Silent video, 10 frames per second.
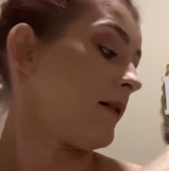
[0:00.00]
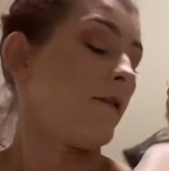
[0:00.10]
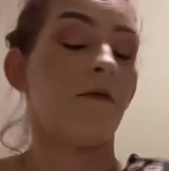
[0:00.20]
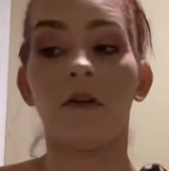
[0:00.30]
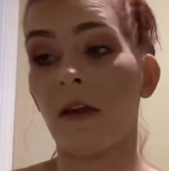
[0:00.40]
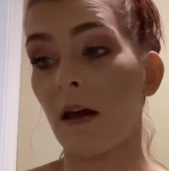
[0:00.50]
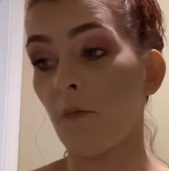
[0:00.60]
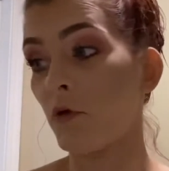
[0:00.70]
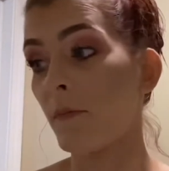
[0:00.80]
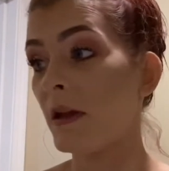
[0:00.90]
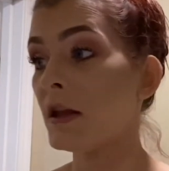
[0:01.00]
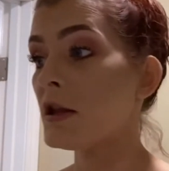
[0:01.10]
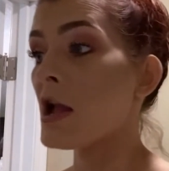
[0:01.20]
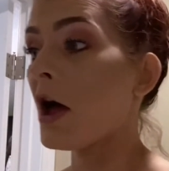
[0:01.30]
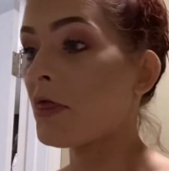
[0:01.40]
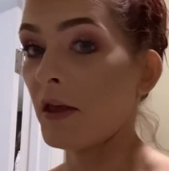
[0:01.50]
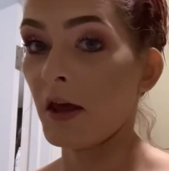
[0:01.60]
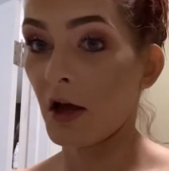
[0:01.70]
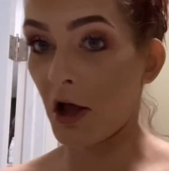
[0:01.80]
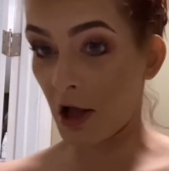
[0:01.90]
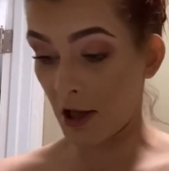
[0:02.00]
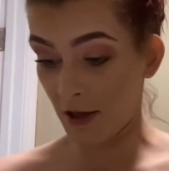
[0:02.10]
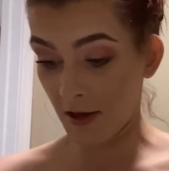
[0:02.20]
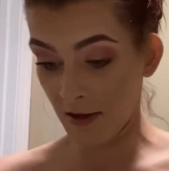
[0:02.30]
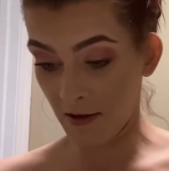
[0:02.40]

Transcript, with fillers: Feels like I'm rubbing nothing on.